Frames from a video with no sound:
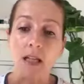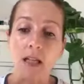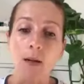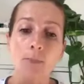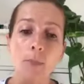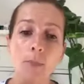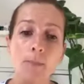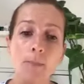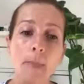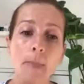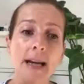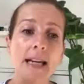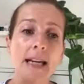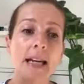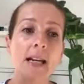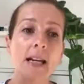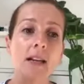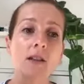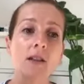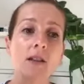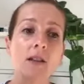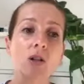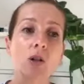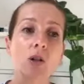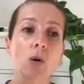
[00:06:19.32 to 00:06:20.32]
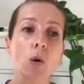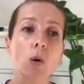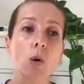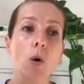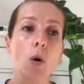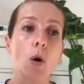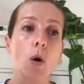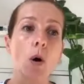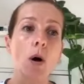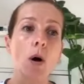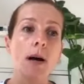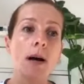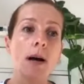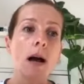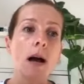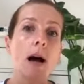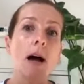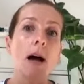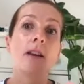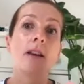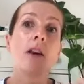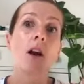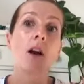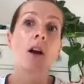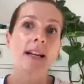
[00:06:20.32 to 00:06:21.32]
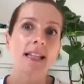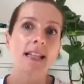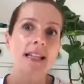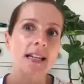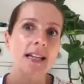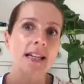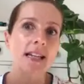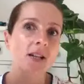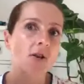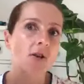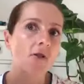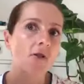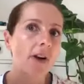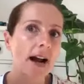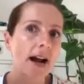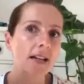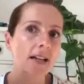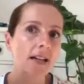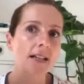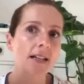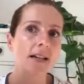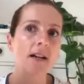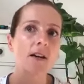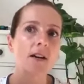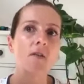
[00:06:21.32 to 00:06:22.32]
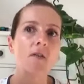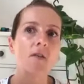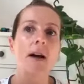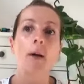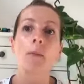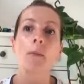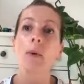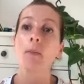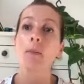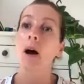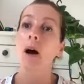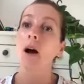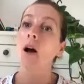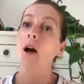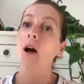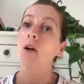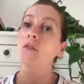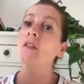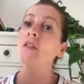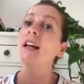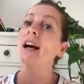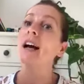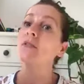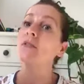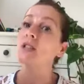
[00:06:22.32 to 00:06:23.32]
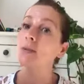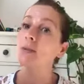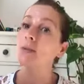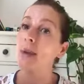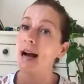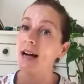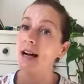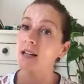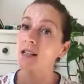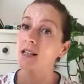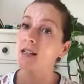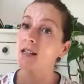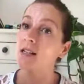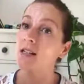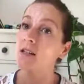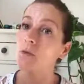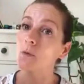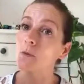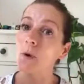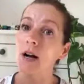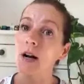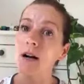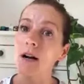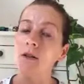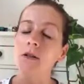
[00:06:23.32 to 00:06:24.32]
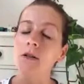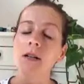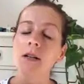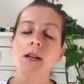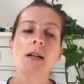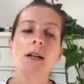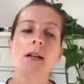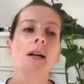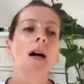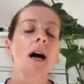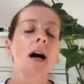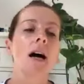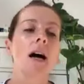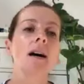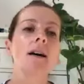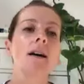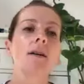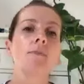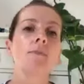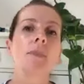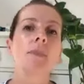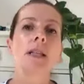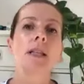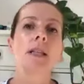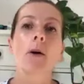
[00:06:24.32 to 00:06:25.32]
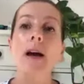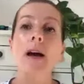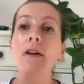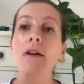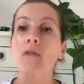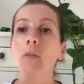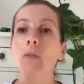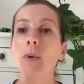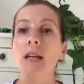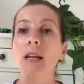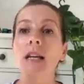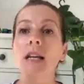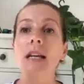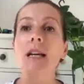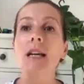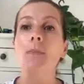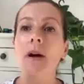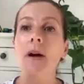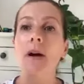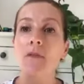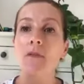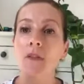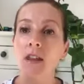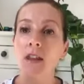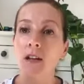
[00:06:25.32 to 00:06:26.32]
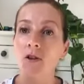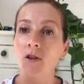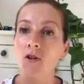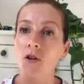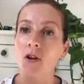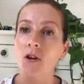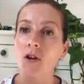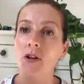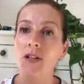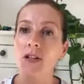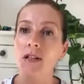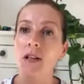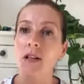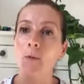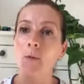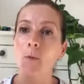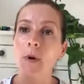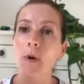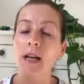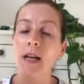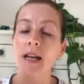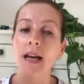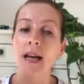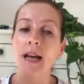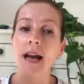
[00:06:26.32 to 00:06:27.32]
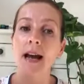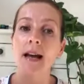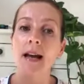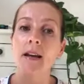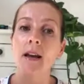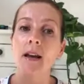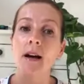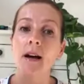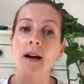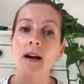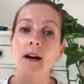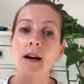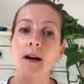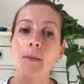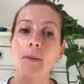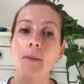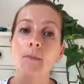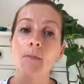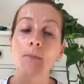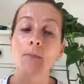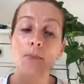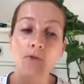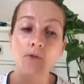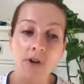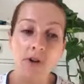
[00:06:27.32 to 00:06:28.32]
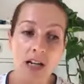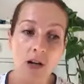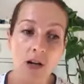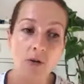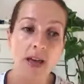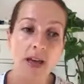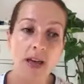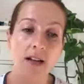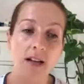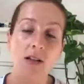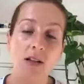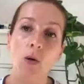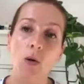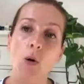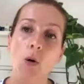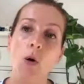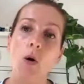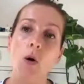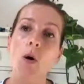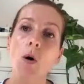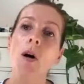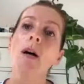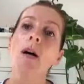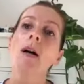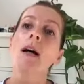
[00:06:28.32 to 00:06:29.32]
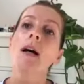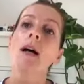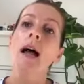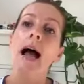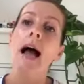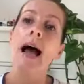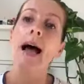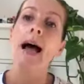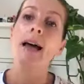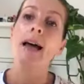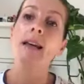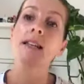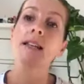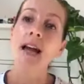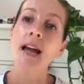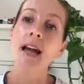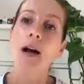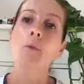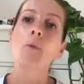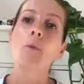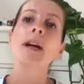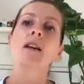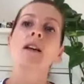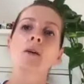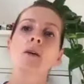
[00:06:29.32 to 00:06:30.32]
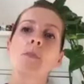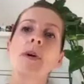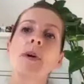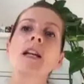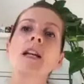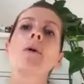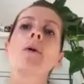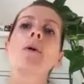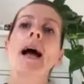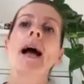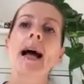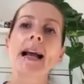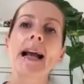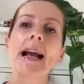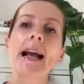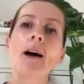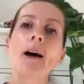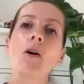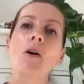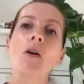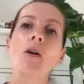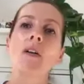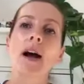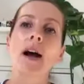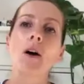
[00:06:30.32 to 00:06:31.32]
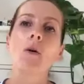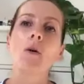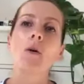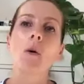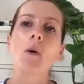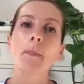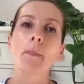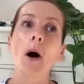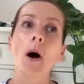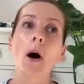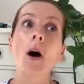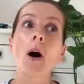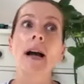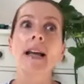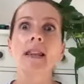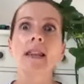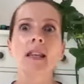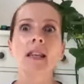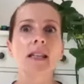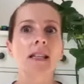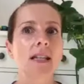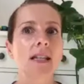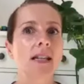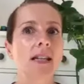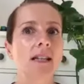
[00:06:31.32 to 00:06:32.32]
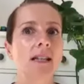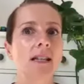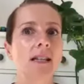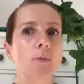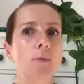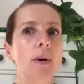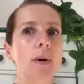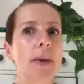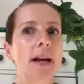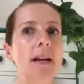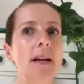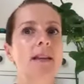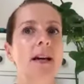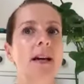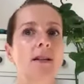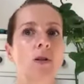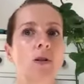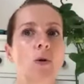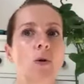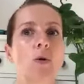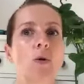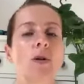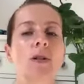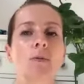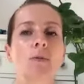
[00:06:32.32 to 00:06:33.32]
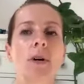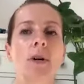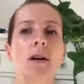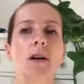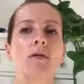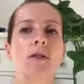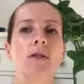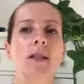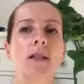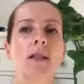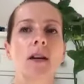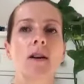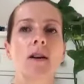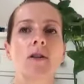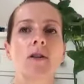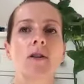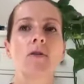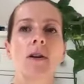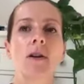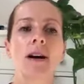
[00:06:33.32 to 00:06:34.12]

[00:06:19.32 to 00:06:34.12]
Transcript: making the tour nice and interactive, and we might hopefully have some actors as well. So everybody keep everything crossed that we can bring you that tour. And yeah, we're going to bring you a hangout of how behind the scenes we make that tour as well. So